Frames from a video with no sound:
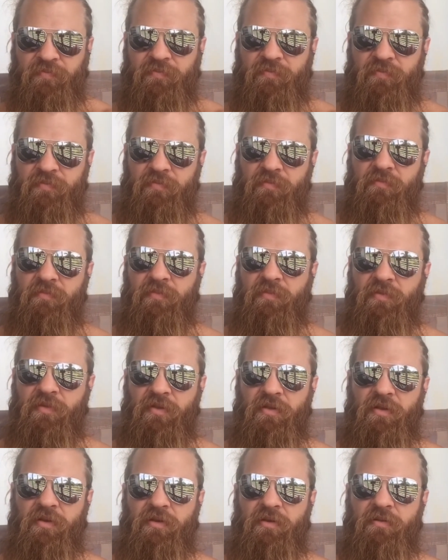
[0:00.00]

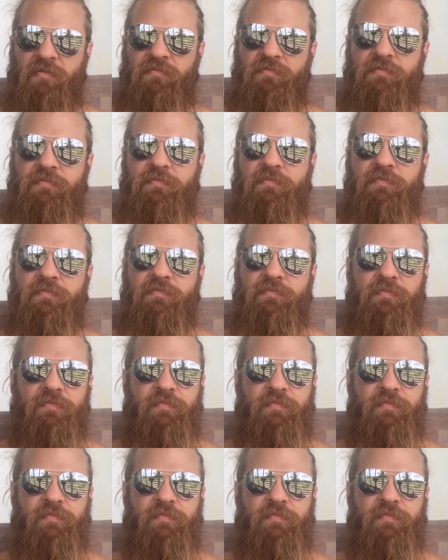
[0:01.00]
(silence)